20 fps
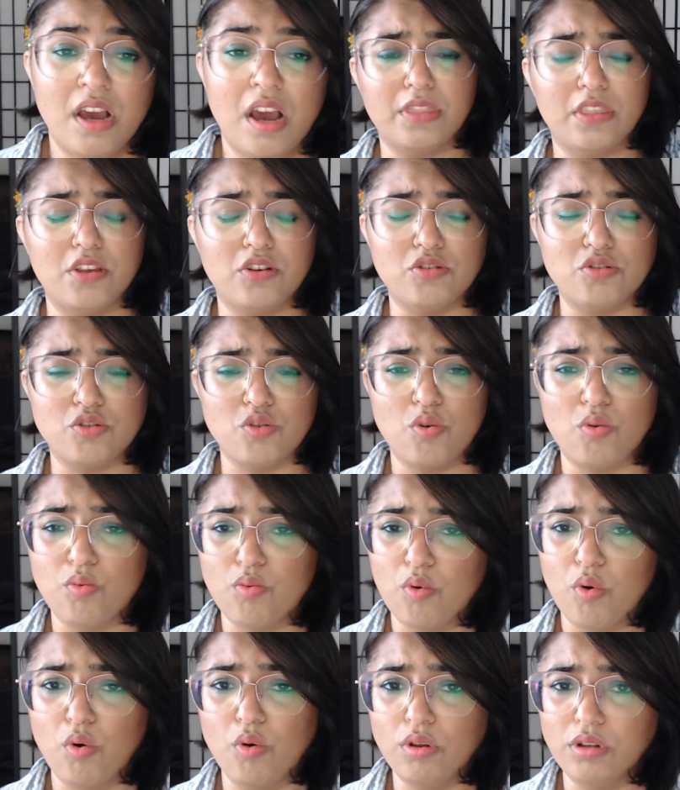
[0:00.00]
There's no
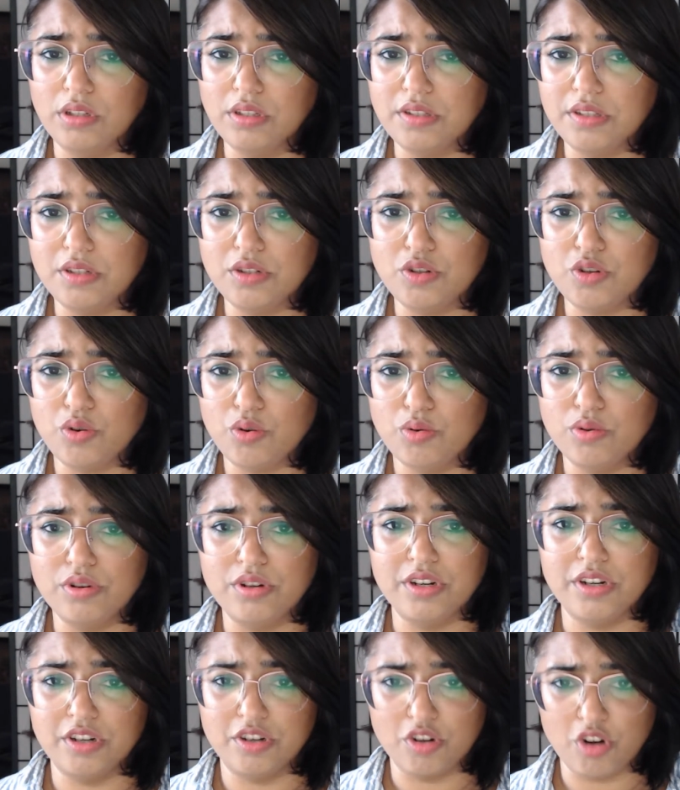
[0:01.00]
rules to
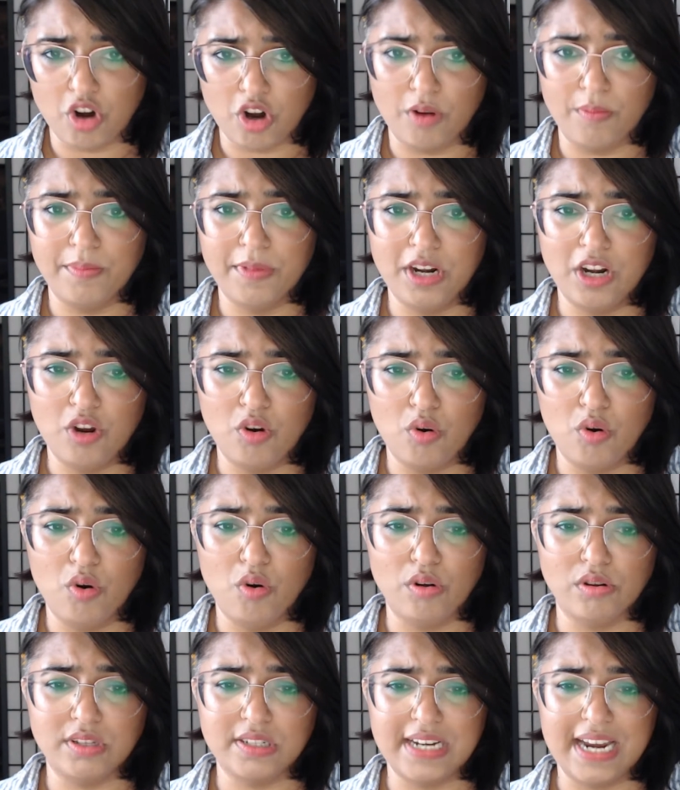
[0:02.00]
determine who
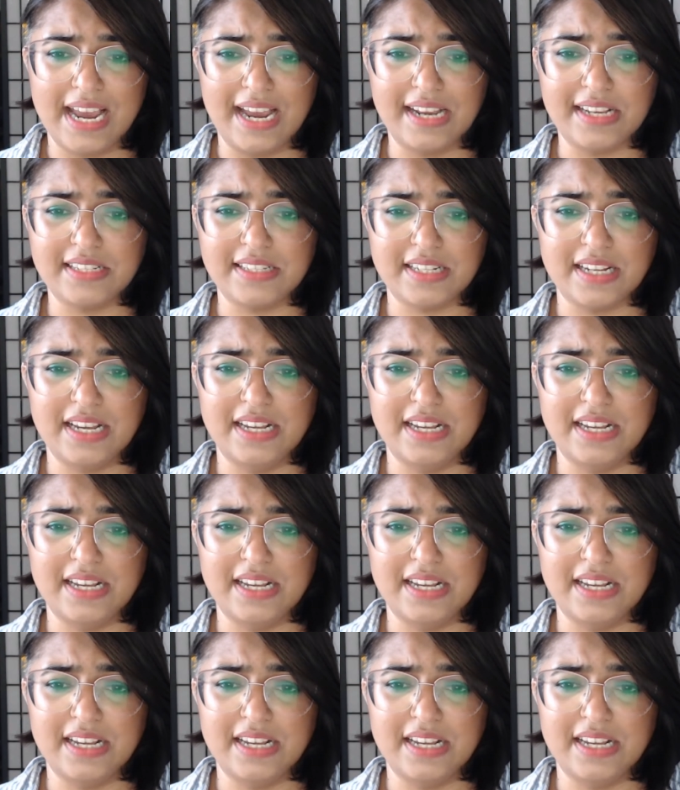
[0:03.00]
goes next.